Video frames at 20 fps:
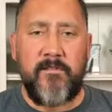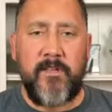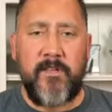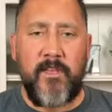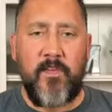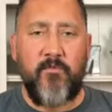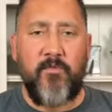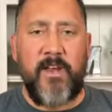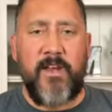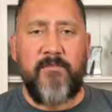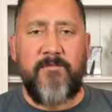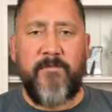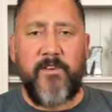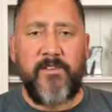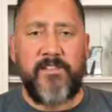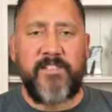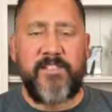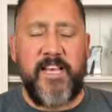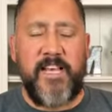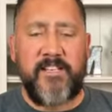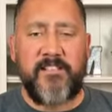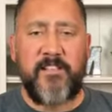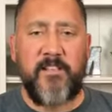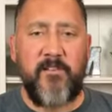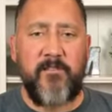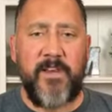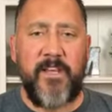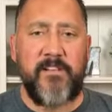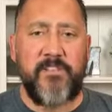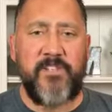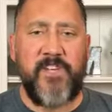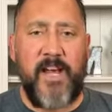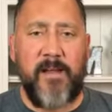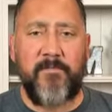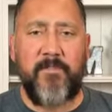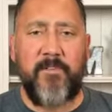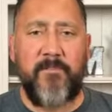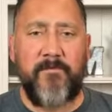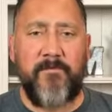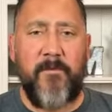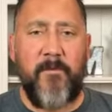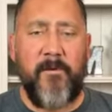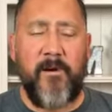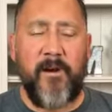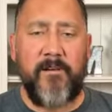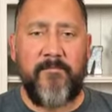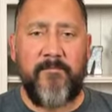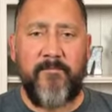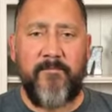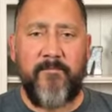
You read 1 Thessalonians chapter 4.